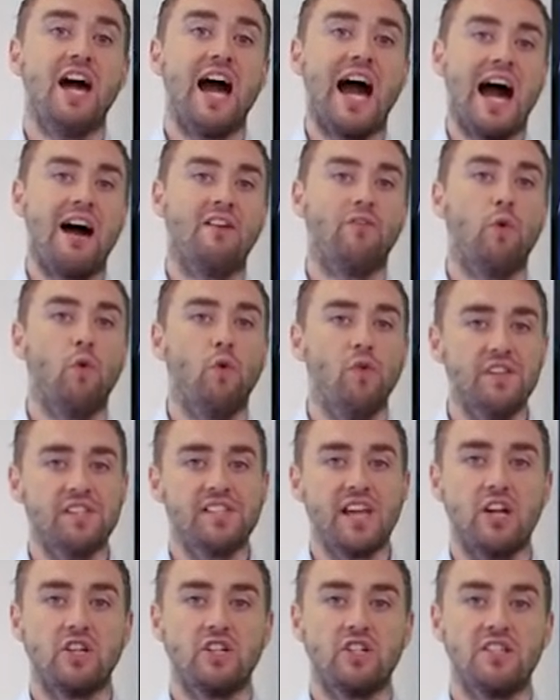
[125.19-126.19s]
out of all the
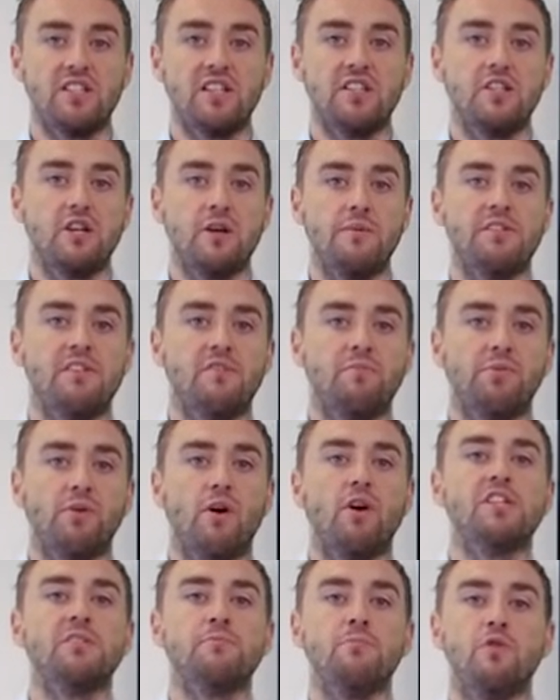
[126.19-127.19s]
sessions in terms of
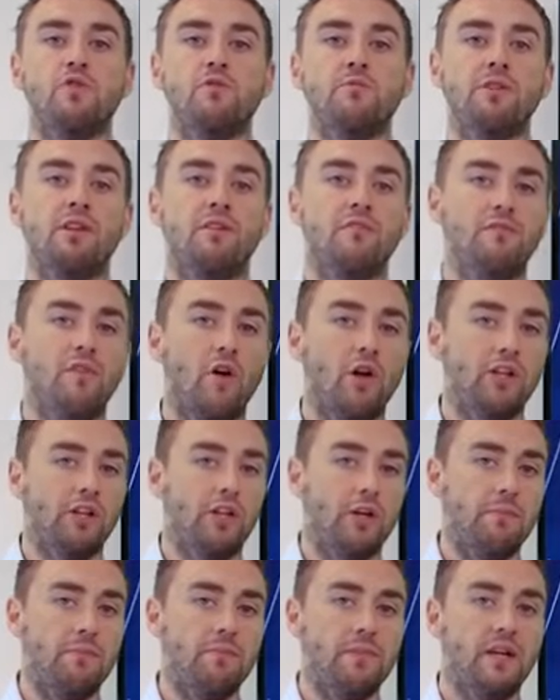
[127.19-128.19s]
price movement and
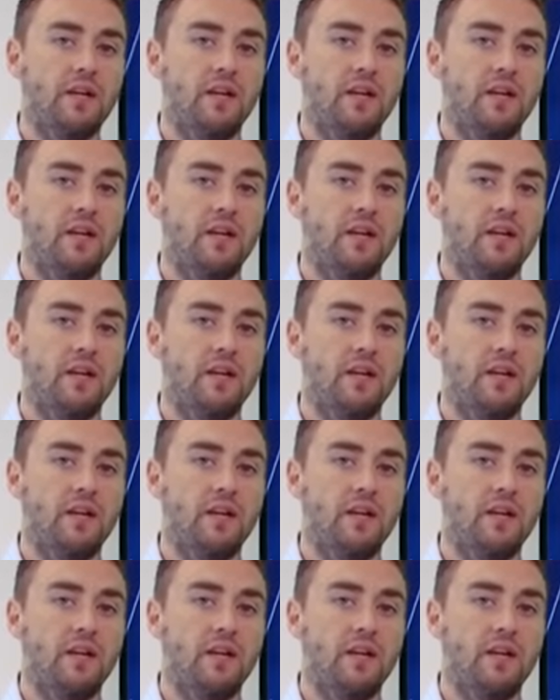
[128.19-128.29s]
volume.